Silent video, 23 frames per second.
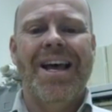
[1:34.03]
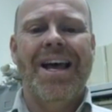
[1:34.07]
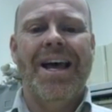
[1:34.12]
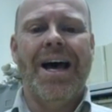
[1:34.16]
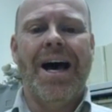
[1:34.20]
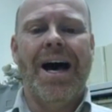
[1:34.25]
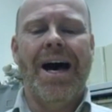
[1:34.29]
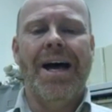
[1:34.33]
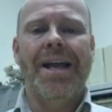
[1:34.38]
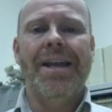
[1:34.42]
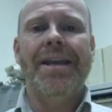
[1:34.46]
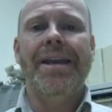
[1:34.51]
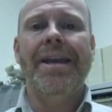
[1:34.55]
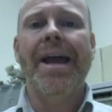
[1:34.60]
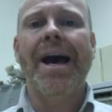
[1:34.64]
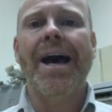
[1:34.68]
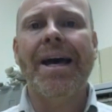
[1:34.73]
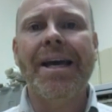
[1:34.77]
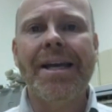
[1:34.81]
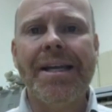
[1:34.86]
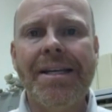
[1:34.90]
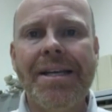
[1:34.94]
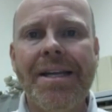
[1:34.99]
uh,
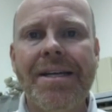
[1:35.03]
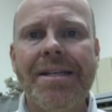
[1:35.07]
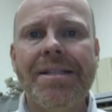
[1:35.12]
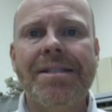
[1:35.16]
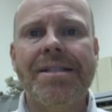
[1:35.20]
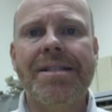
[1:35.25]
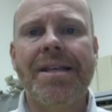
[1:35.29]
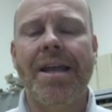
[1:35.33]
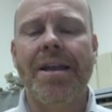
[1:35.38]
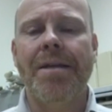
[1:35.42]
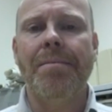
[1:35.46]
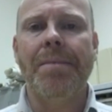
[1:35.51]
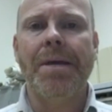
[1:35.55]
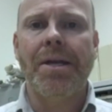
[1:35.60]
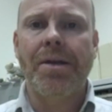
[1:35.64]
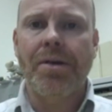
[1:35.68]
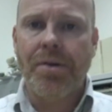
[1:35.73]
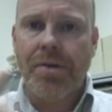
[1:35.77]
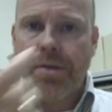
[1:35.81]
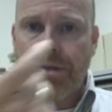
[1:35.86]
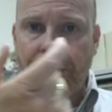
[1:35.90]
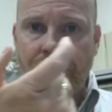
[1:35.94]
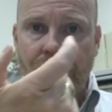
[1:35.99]
nine
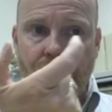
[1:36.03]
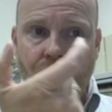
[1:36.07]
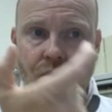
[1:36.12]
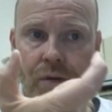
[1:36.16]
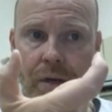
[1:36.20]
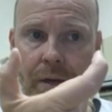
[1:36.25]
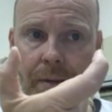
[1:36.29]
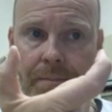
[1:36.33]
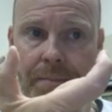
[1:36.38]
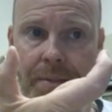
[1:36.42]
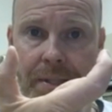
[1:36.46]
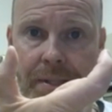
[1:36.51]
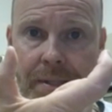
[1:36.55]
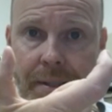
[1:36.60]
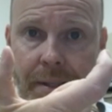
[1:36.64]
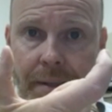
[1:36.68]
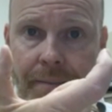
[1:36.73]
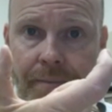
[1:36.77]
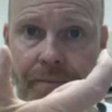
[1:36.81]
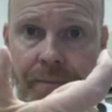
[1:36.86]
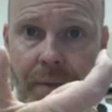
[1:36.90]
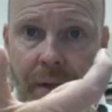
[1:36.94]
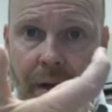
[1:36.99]
centimeter strips
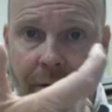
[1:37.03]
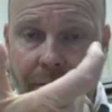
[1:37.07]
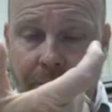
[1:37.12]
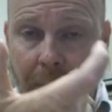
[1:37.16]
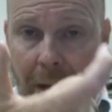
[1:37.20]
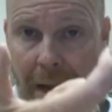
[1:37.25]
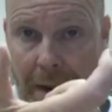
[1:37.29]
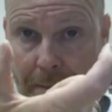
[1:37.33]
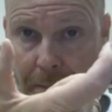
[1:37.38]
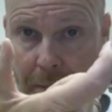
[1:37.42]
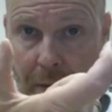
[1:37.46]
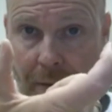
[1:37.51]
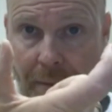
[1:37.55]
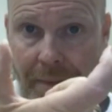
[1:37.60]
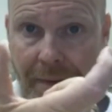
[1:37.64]
of paper,